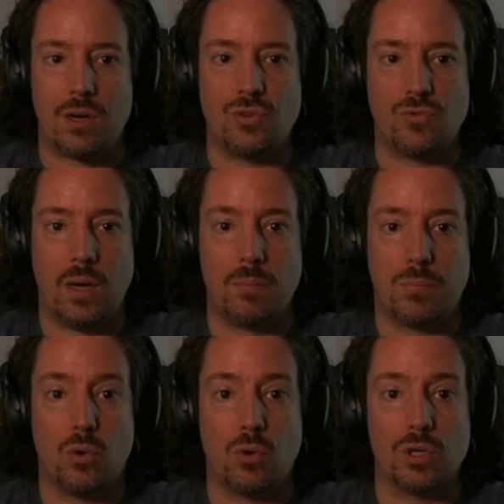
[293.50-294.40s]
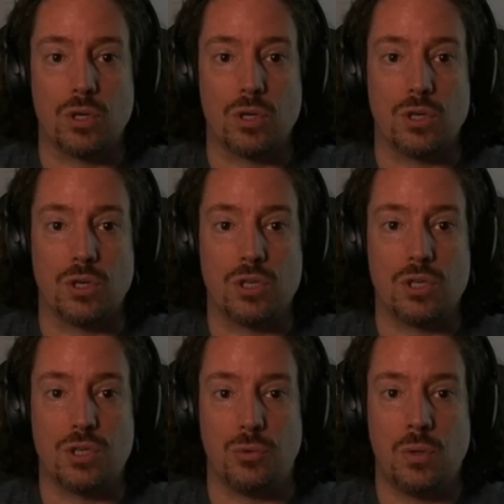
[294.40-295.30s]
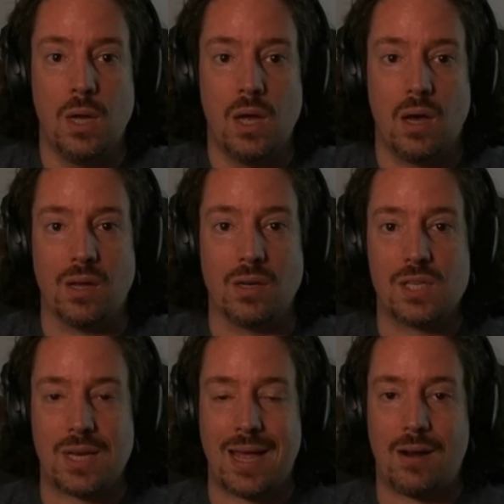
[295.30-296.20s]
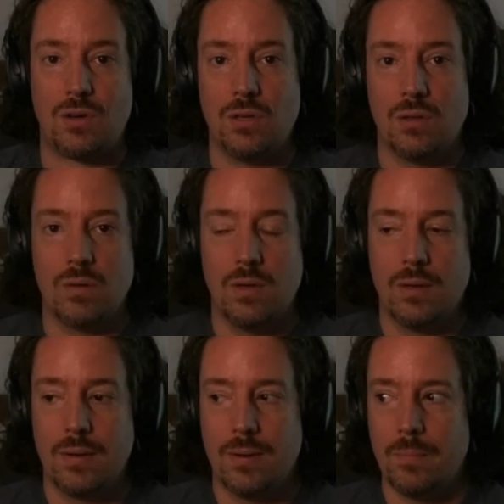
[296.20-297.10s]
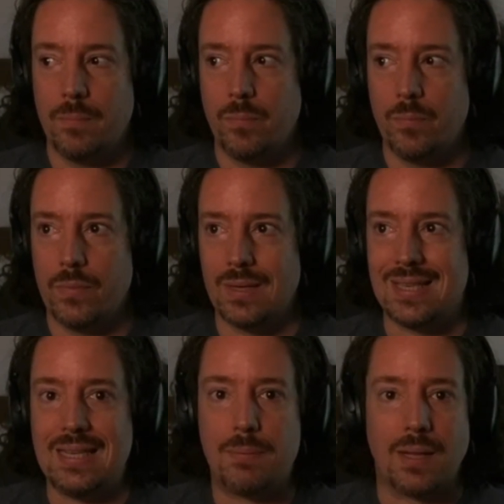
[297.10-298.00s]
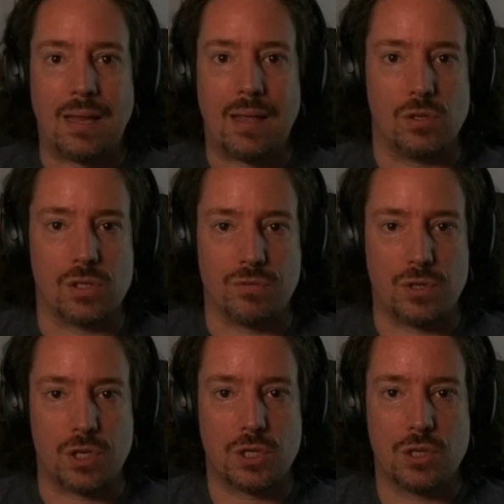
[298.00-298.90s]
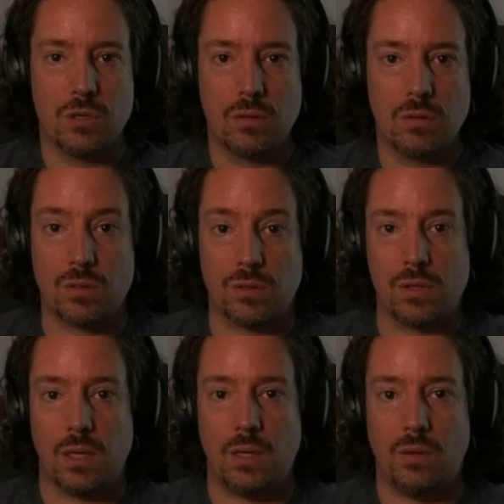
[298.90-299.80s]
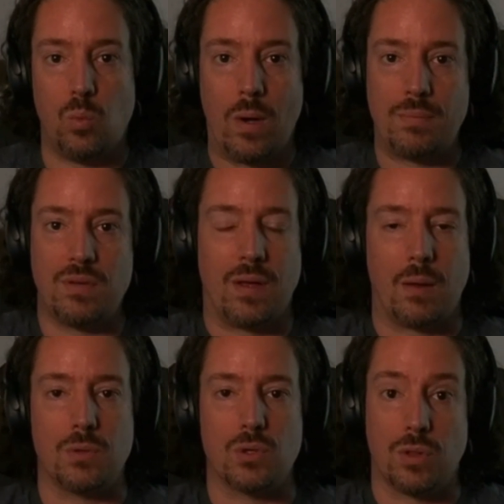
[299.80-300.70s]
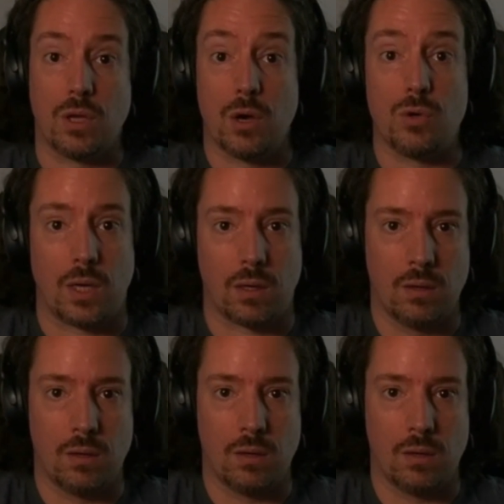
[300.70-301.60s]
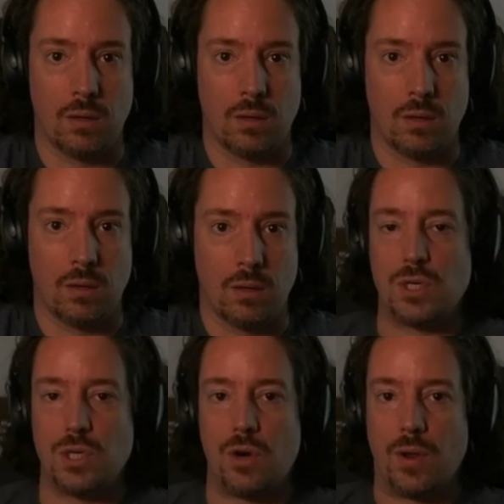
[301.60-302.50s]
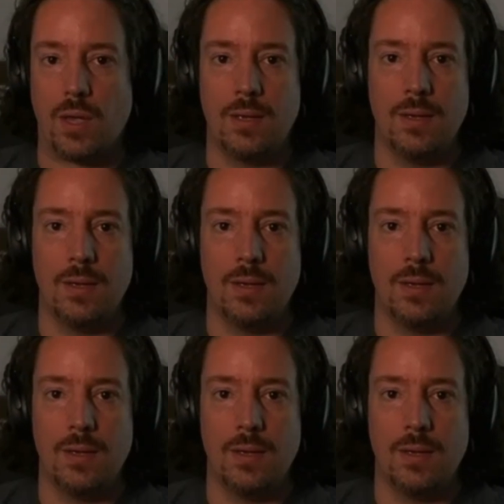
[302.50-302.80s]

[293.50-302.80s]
really important to understand deeper levels of just the web development or the coding side of software engineering,